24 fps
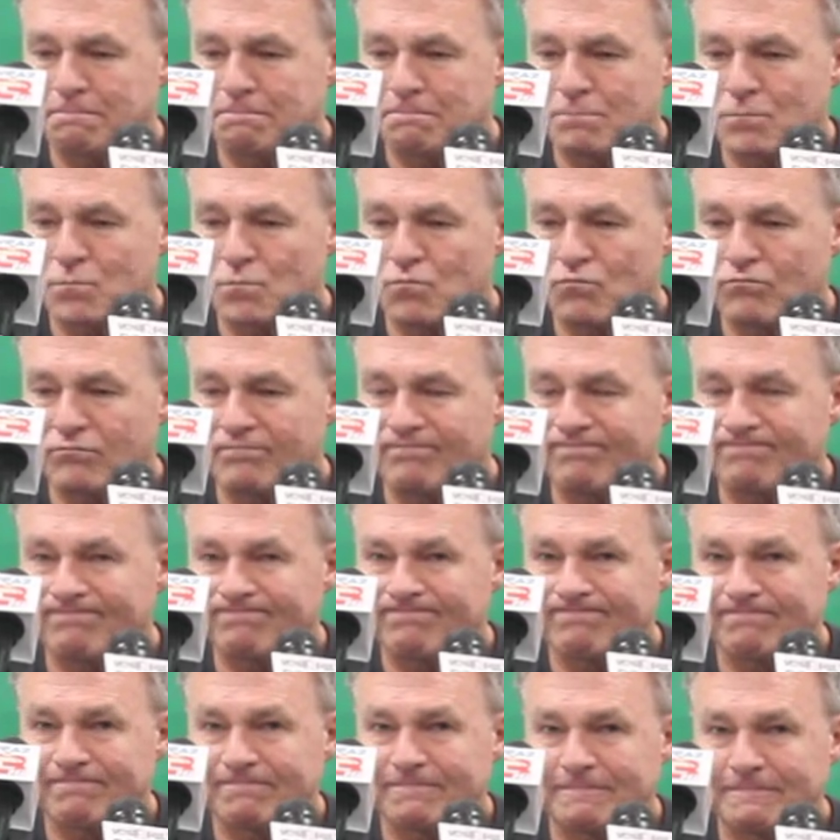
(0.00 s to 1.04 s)
Thanks, Coach. We will
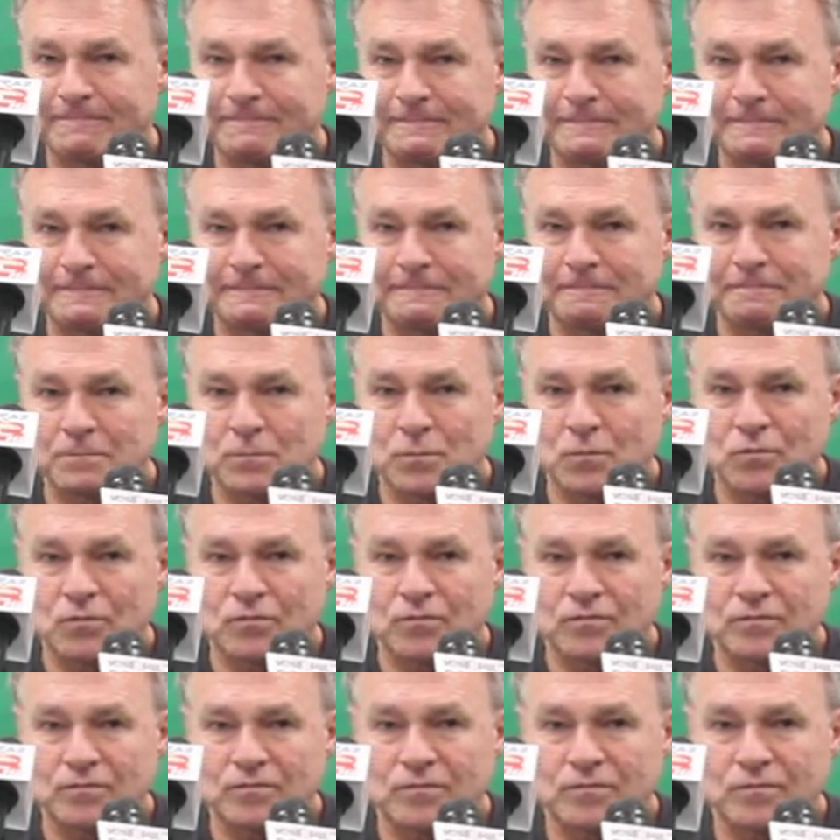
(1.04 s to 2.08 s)
now open it up for
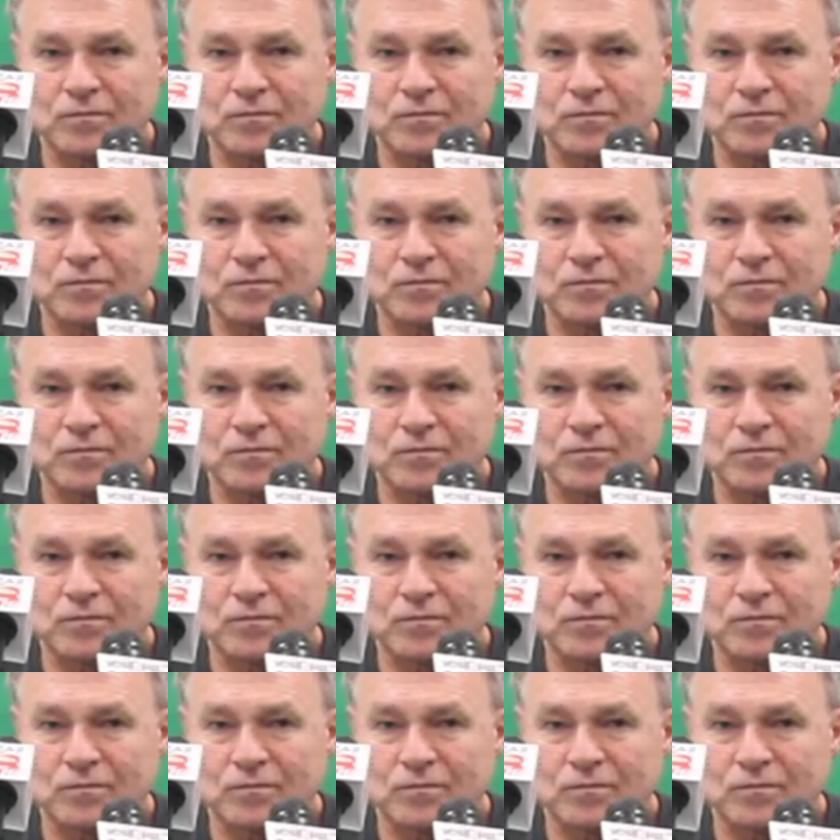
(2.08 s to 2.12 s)
questions.